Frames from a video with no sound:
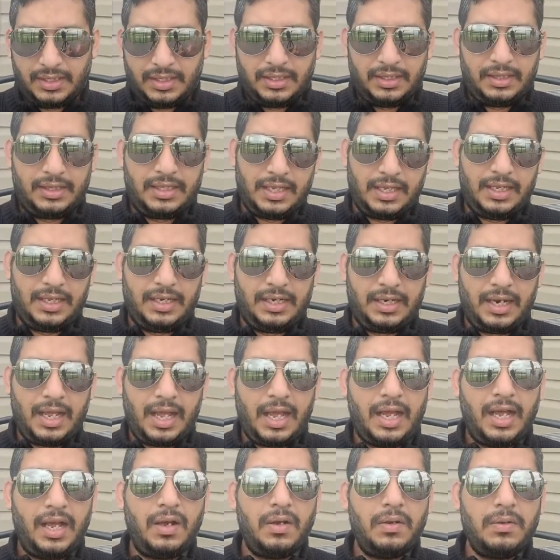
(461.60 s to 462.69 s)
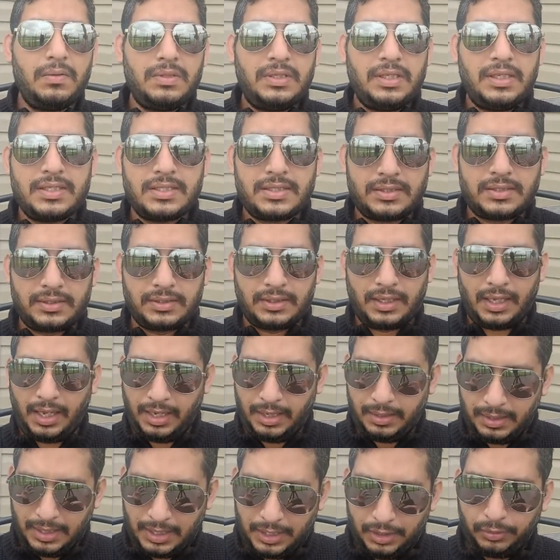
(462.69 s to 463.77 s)
then how this
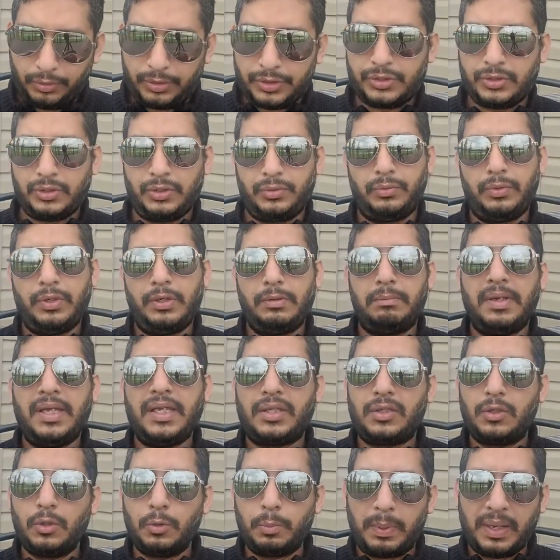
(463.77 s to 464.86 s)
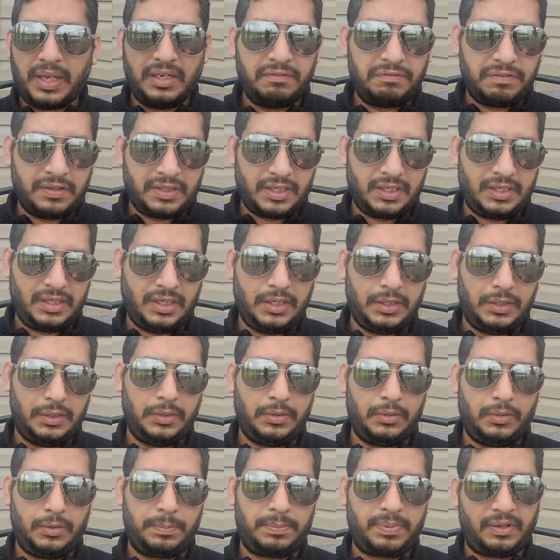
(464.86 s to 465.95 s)
education will make you benefited in
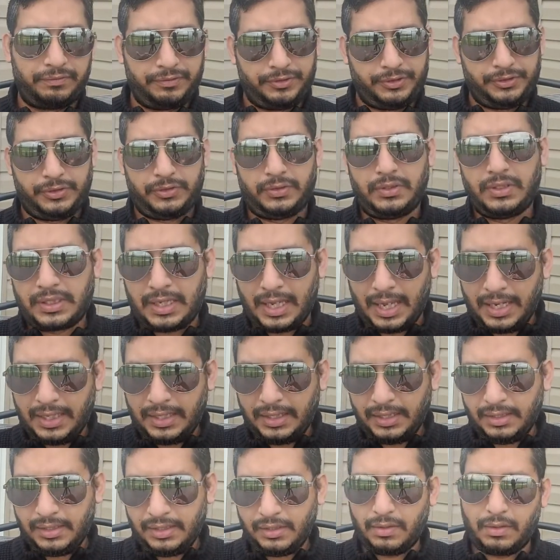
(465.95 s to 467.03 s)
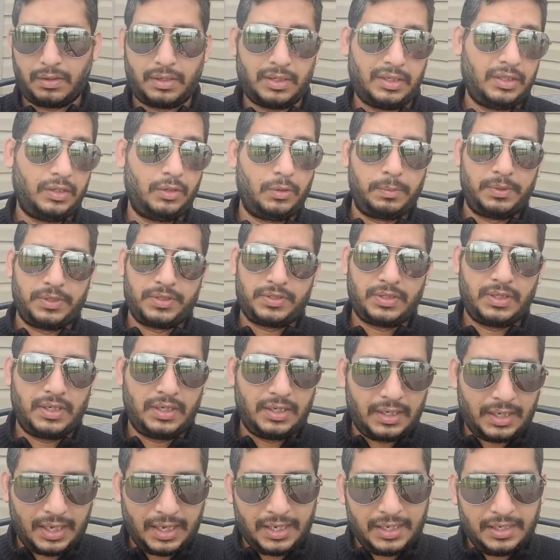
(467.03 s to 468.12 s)
your professional career or in your personal
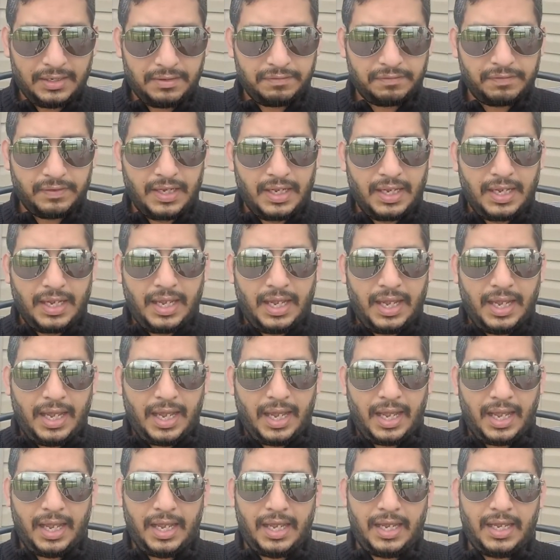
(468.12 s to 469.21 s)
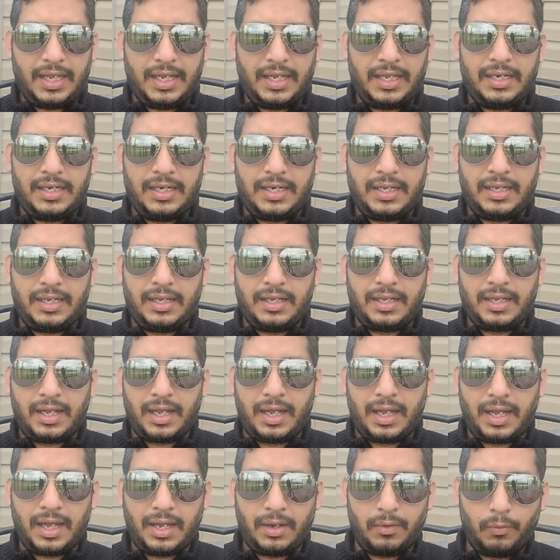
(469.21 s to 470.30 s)
life, and
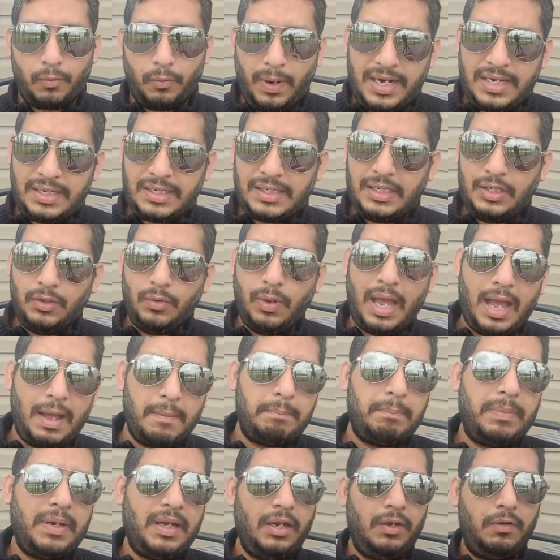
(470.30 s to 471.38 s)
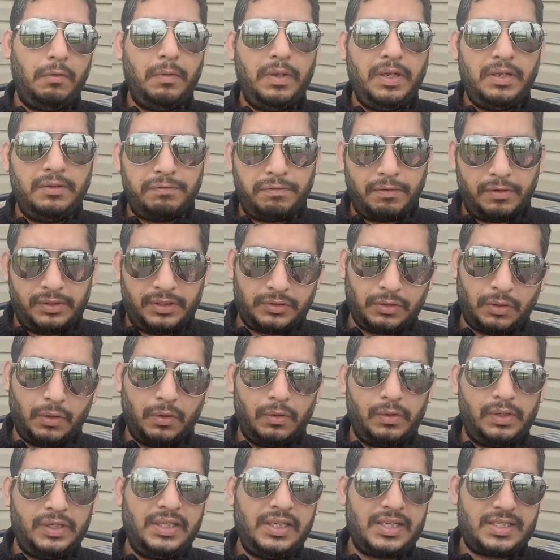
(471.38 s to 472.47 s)
what you have been doing for this
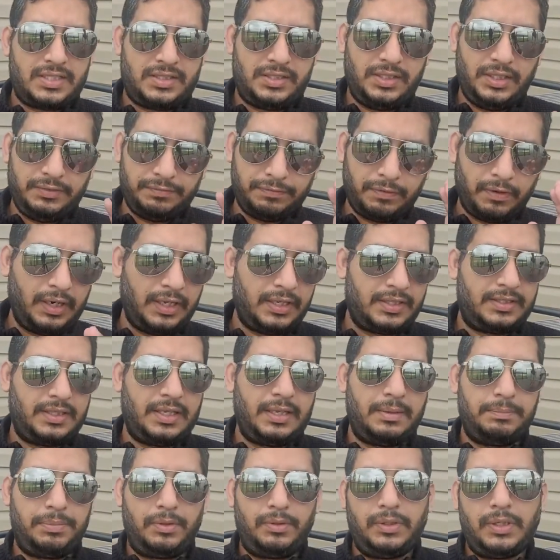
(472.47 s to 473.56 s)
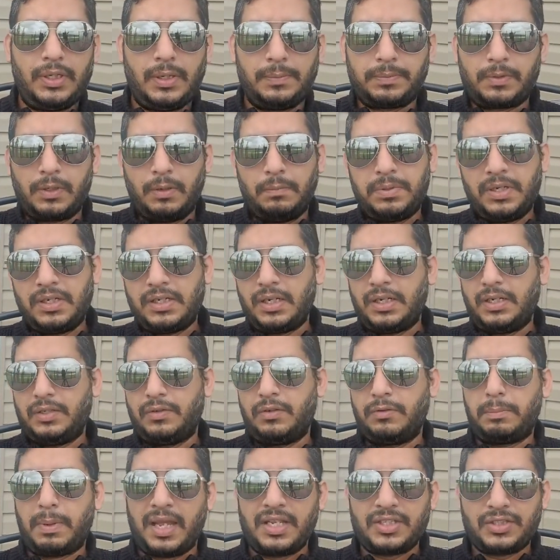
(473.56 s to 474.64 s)
whole year. Say for an example, you have completed
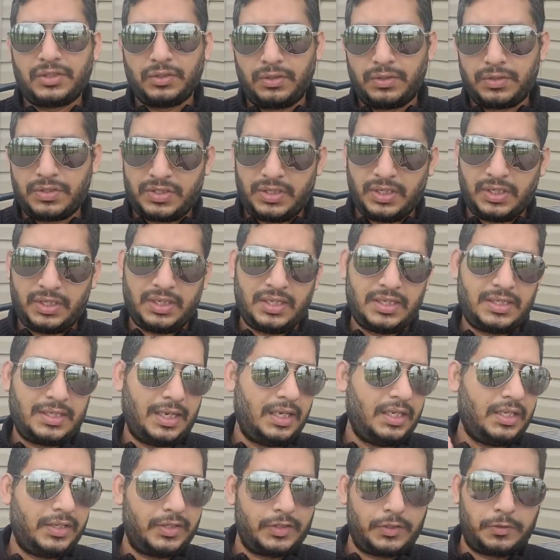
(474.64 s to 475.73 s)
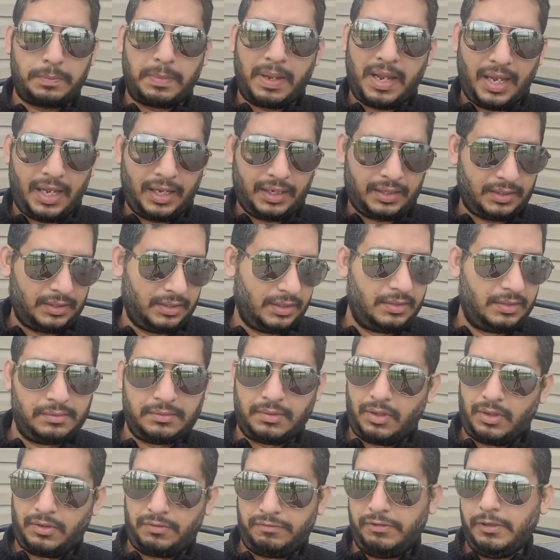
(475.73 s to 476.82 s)
your bachelor's degree 10 years back
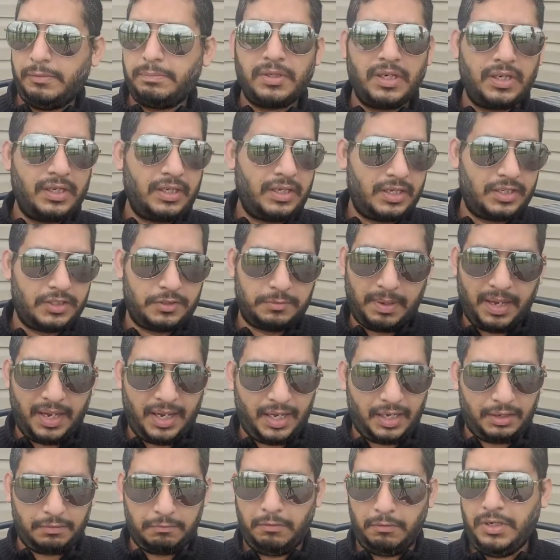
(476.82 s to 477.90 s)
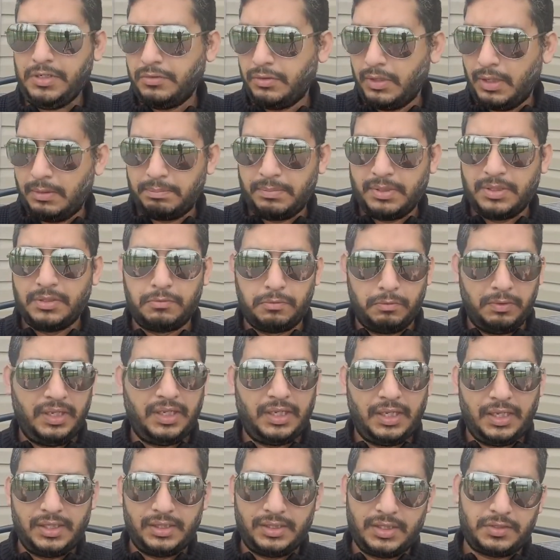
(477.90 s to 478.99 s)
or 15 years back. What you have been
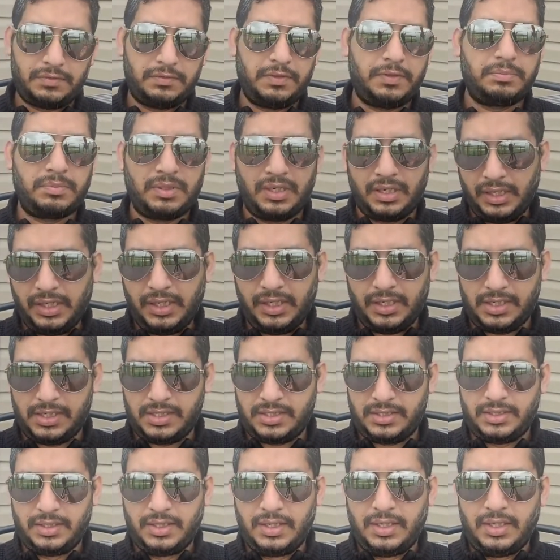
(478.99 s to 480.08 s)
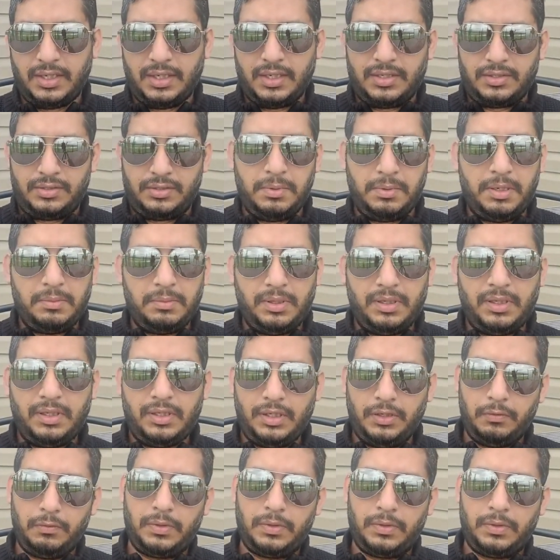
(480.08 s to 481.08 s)
doing in these 15 years? So maybe you